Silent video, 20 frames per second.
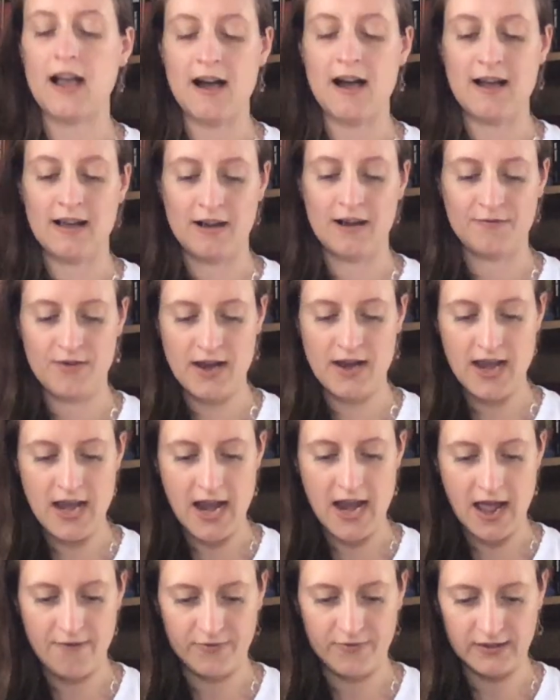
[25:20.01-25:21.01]
I have
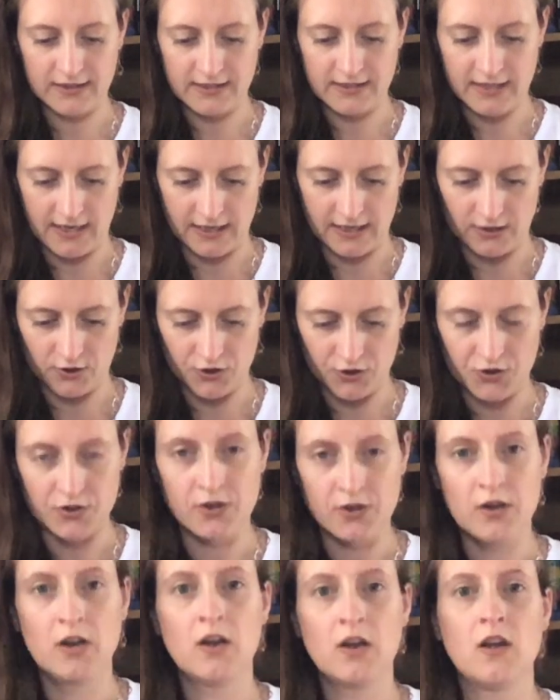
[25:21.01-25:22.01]
never stitched
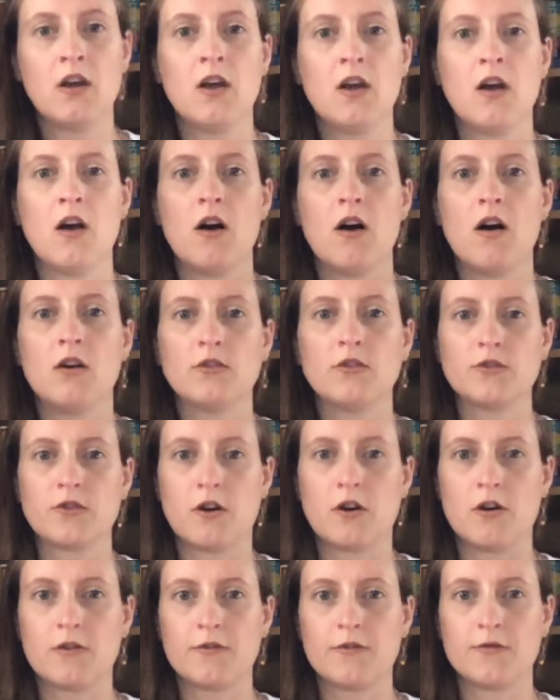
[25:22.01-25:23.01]
on
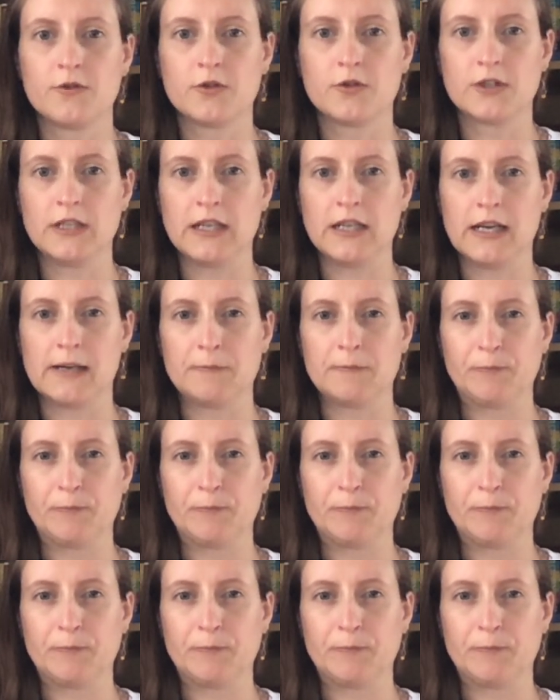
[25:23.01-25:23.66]
dark 40 count.